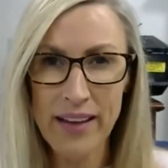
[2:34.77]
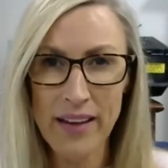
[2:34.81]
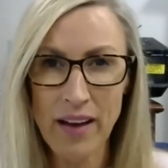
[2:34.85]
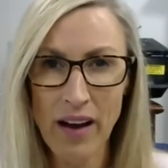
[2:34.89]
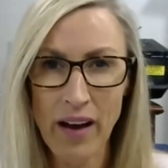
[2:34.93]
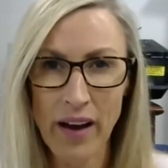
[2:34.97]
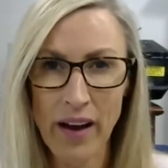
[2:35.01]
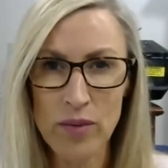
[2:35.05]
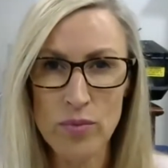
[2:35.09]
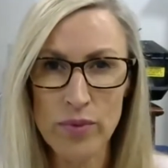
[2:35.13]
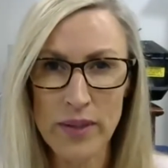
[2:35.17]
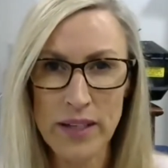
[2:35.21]

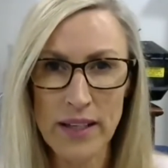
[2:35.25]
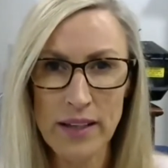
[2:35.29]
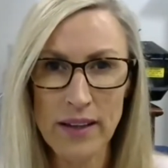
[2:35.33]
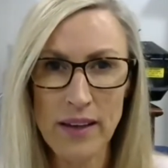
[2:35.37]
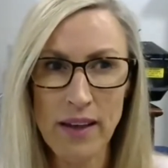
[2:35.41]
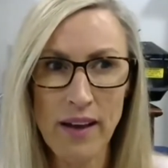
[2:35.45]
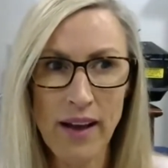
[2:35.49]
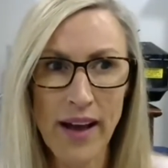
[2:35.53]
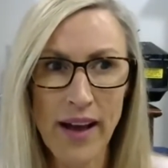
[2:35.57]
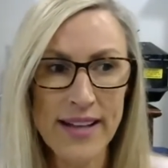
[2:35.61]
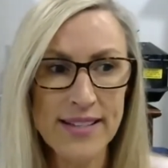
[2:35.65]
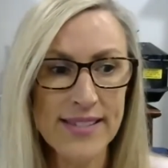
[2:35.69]
I
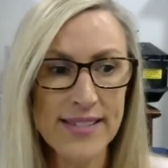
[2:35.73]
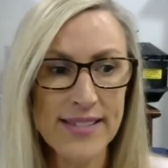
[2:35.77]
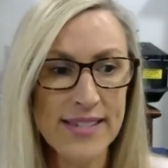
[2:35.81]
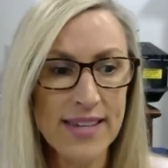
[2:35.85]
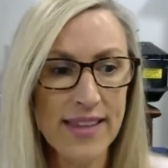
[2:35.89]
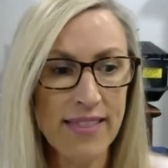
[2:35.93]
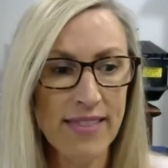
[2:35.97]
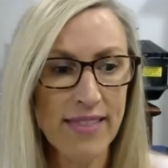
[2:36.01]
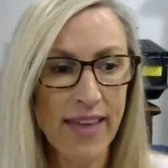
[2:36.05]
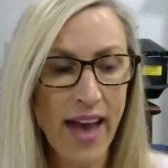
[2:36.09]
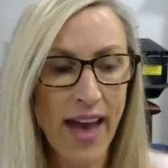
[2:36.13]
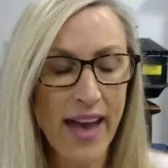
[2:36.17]

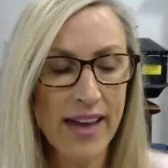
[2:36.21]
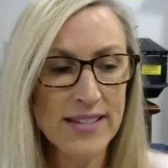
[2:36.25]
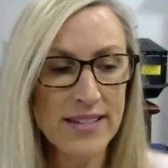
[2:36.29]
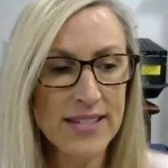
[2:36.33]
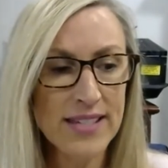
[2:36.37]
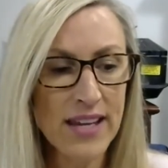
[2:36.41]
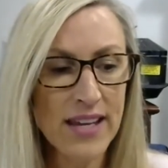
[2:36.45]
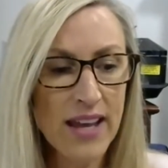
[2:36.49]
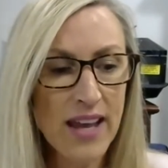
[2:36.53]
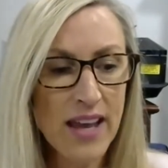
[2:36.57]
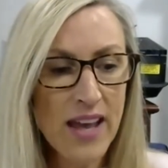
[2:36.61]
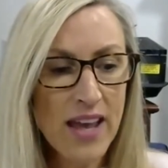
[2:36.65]
realised that
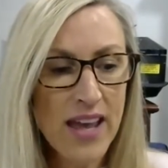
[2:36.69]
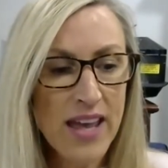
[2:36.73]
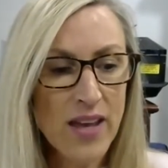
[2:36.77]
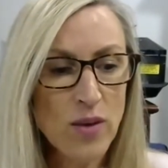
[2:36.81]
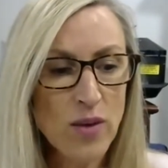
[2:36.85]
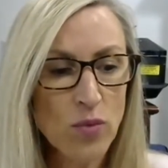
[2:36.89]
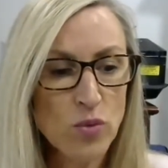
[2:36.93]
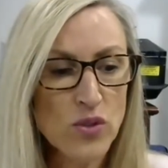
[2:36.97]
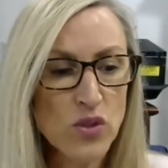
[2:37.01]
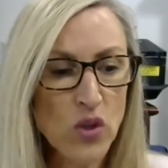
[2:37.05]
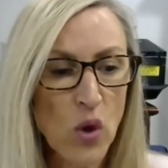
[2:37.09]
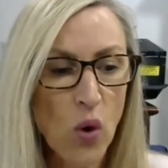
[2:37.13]

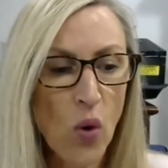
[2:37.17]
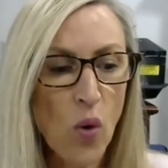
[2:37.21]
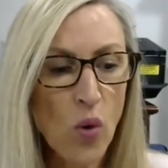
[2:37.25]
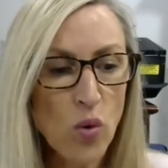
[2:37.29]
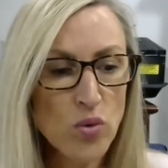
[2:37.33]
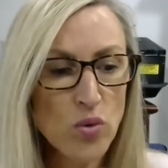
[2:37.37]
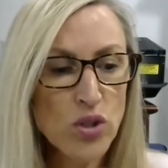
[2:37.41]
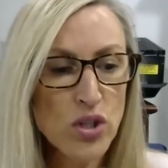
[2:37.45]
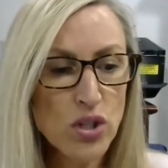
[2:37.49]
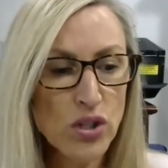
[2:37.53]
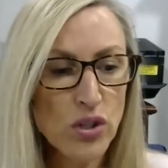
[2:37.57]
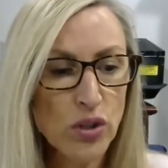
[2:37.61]
it was
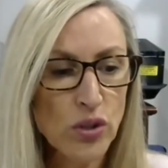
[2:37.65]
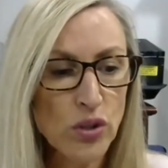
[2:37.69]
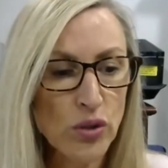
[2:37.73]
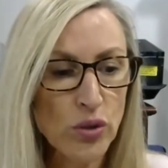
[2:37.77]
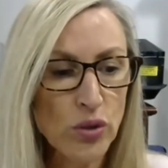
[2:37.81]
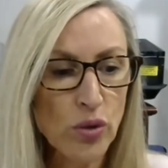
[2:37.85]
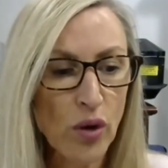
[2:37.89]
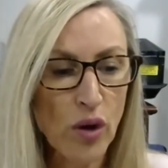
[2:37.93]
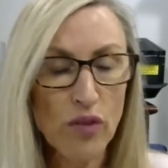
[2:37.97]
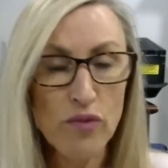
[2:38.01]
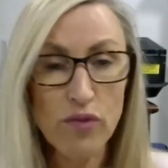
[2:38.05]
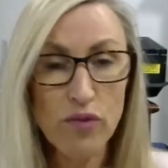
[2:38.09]
all
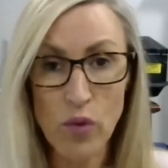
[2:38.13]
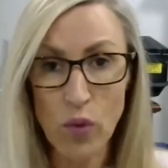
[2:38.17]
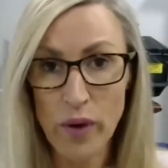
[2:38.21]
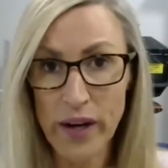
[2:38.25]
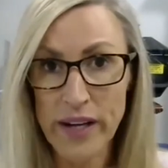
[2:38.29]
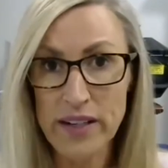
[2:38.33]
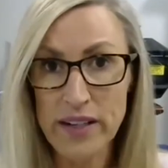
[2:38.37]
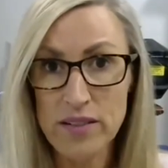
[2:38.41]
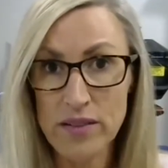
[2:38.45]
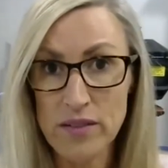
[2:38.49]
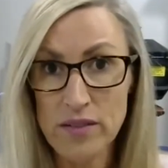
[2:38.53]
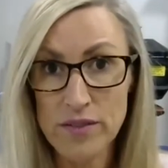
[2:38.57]
to
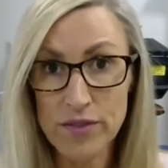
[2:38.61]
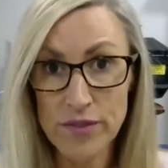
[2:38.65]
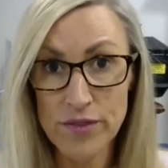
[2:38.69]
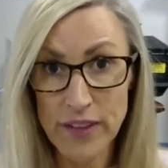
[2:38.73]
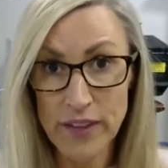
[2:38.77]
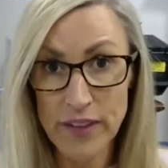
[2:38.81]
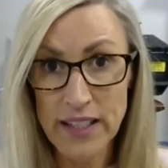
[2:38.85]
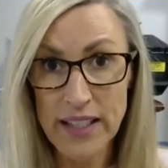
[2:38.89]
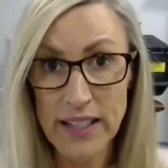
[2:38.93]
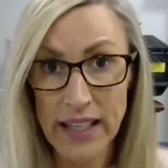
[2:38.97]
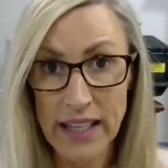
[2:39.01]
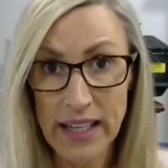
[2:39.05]
avoid
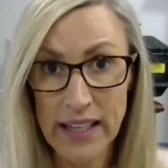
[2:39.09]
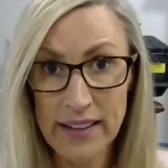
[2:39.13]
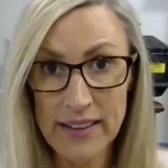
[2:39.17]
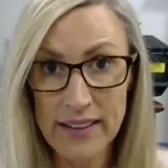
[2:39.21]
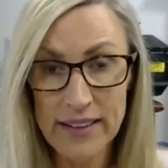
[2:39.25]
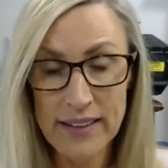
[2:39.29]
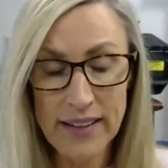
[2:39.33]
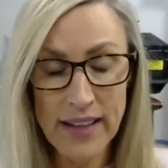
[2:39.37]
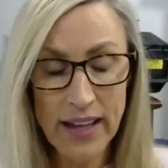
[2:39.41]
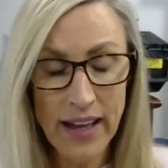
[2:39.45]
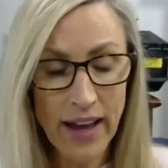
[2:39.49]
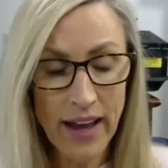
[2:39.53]
feeling,
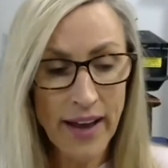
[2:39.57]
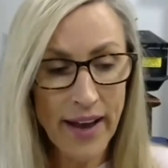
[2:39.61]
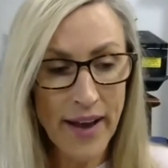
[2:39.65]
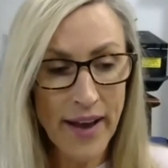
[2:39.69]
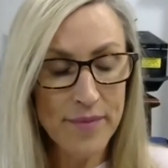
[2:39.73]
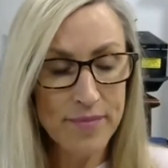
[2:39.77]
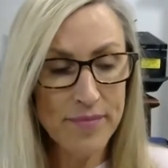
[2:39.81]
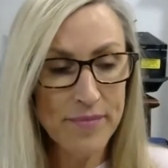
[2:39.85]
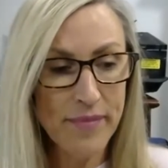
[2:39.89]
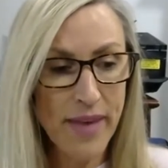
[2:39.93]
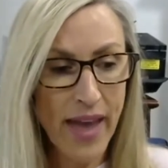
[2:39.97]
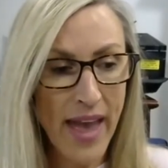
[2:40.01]

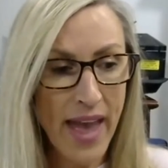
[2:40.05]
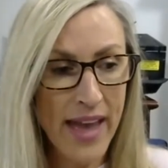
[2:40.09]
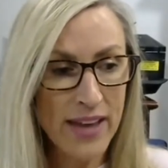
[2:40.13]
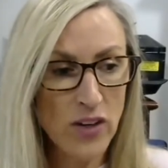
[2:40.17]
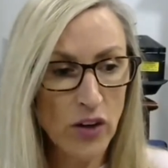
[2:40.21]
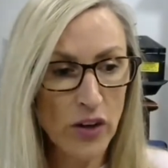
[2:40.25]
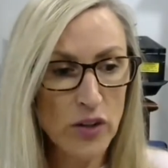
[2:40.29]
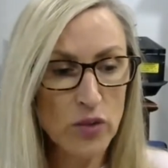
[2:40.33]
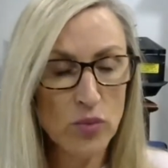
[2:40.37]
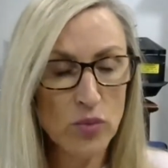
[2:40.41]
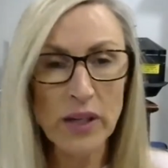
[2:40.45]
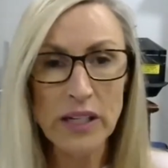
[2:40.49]
and
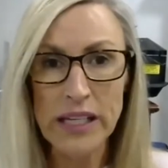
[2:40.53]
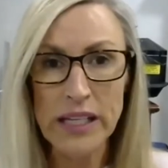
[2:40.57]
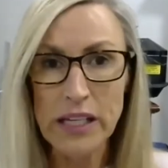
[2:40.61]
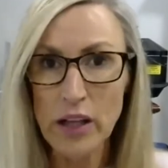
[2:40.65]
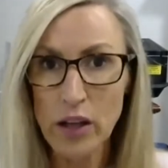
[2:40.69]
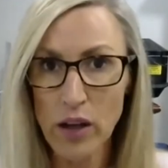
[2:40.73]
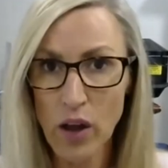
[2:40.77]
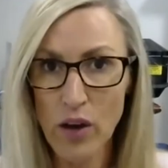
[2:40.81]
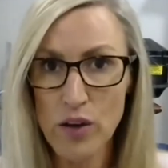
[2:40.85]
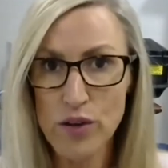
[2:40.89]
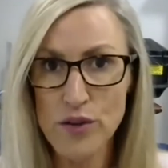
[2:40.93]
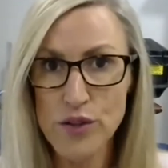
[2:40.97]
I'd really
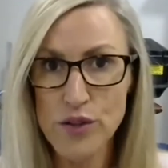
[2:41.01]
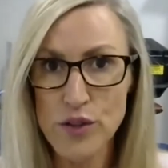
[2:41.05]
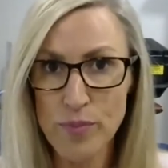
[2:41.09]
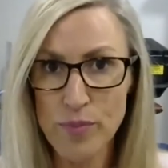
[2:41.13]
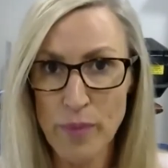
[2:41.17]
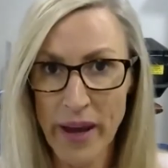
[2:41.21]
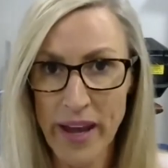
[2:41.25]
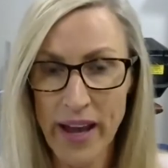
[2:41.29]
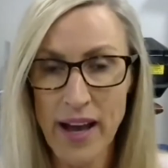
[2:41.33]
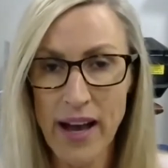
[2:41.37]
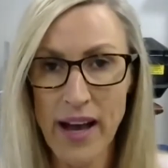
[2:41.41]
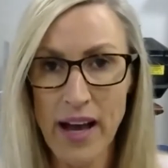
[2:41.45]
closed
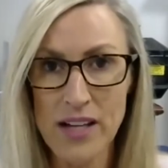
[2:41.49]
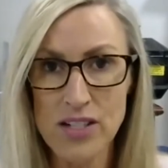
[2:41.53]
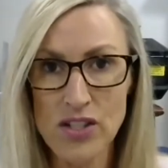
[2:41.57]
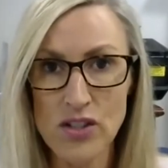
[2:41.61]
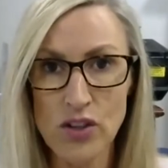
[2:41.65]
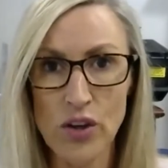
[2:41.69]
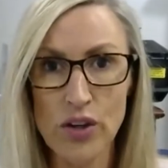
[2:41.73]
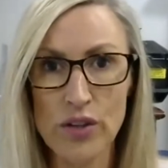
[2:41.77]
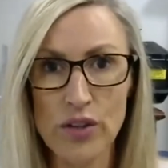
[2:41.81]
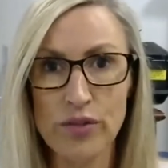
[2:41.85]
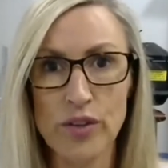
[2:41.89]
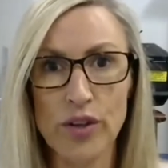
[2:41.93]
my heart
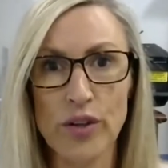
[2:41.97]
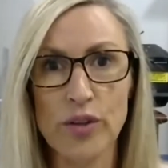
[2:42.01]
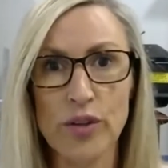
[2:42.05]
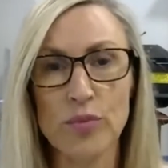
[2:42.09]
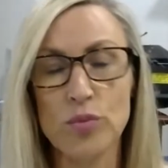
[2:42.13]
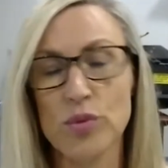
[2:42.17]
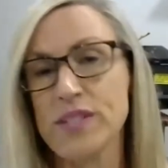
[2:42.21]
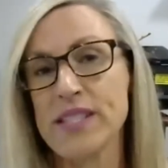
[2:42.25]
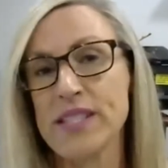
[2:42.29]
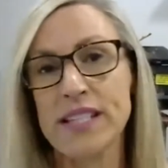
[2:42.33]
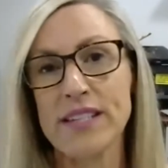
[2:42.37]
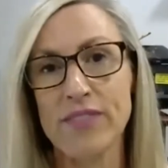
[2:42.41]
over and
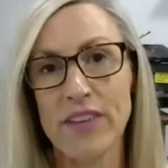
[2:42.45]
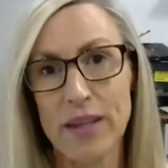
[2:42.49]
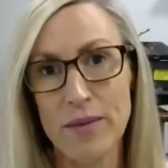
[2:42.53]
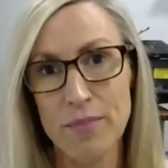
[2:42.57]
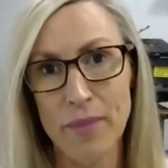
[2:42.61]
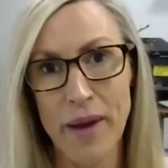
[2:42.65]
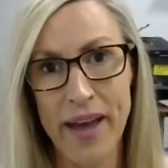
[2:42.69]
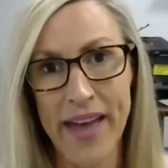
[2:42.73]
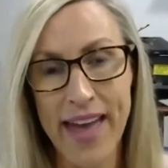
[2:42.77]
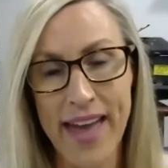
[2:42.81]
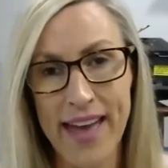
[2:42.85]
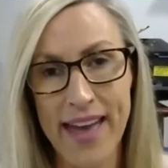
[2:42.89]
was living in
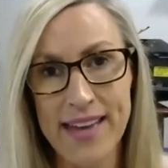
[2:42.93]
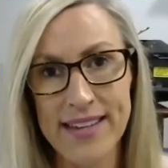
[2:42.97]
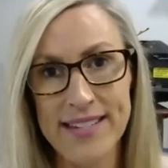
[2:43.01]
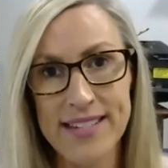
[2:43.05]
my head.